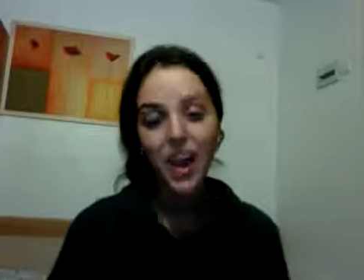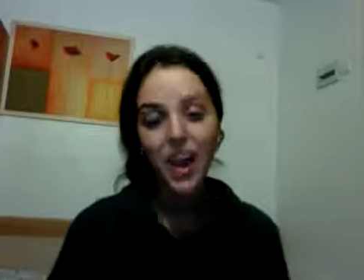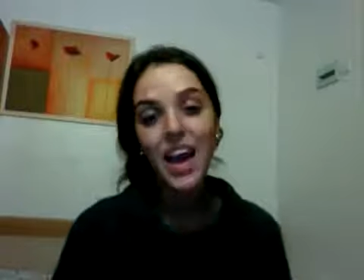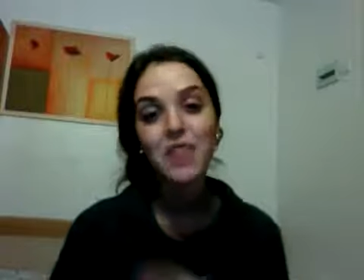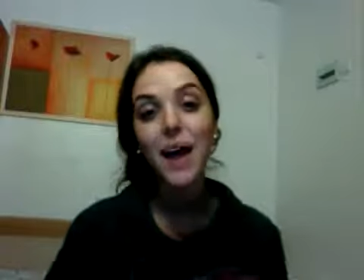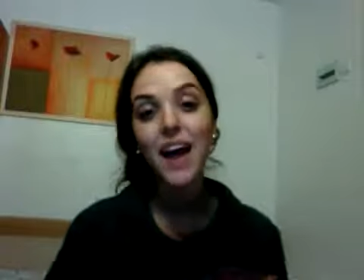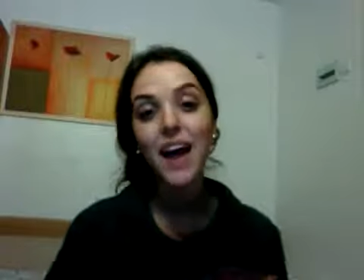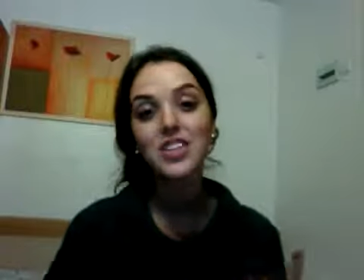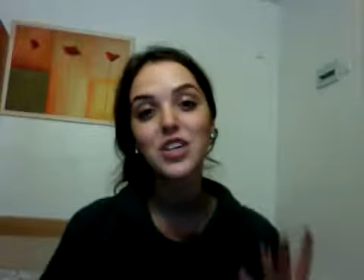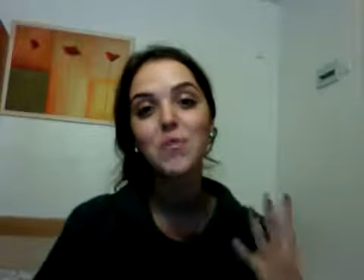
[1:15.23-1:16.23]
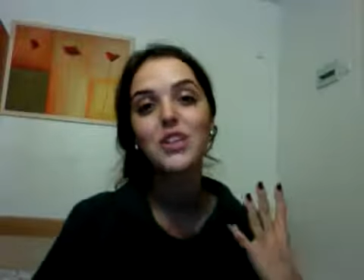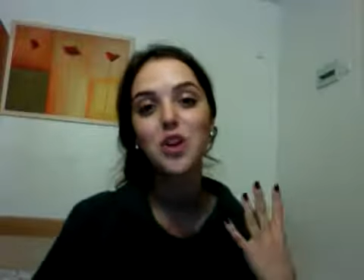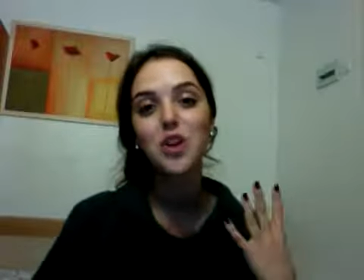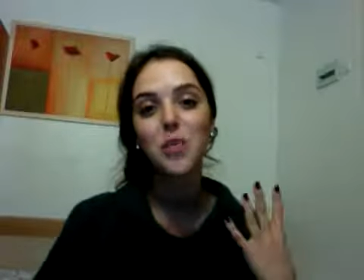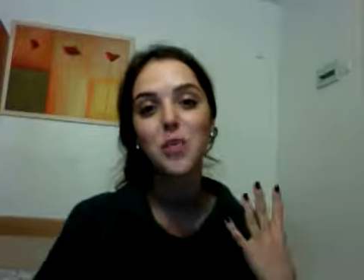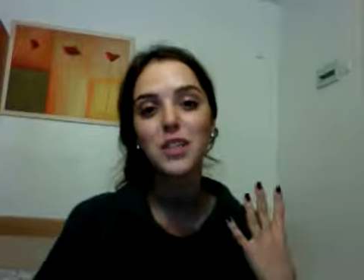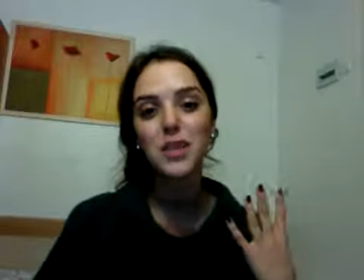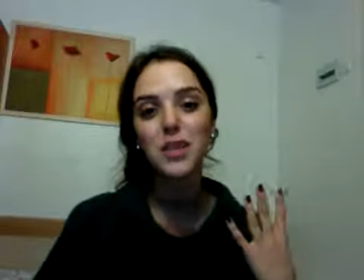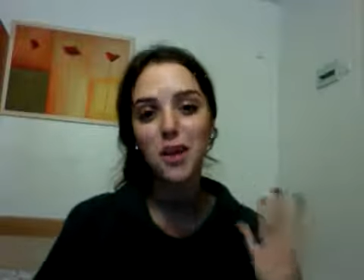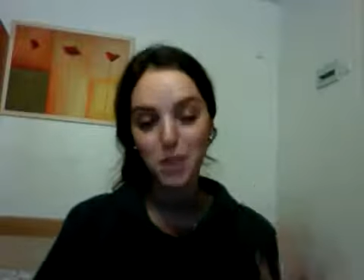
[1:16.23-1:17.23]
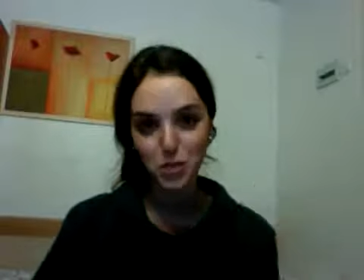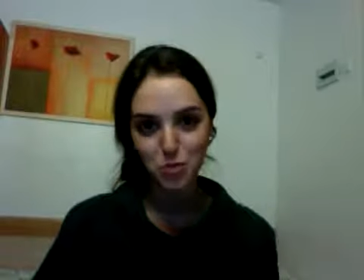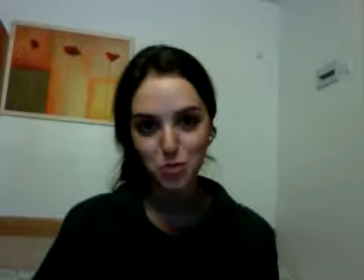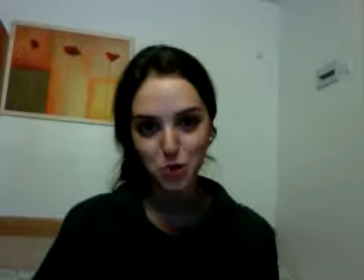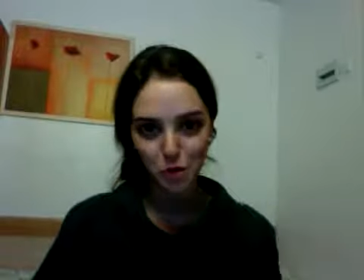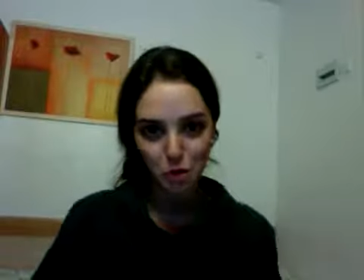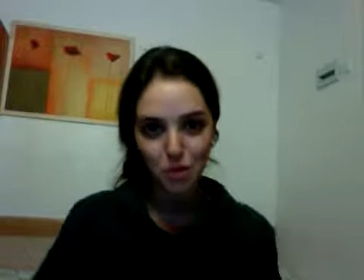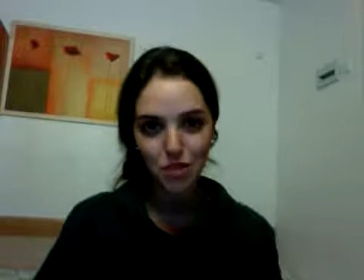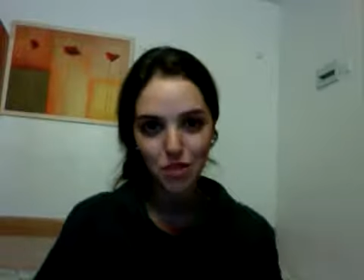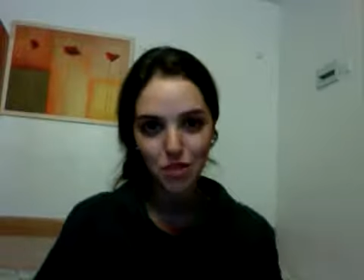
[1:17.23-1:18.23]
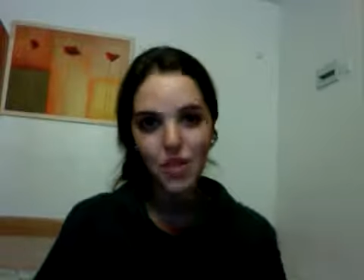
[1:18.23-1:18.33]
In the past year, my scope has become much more global.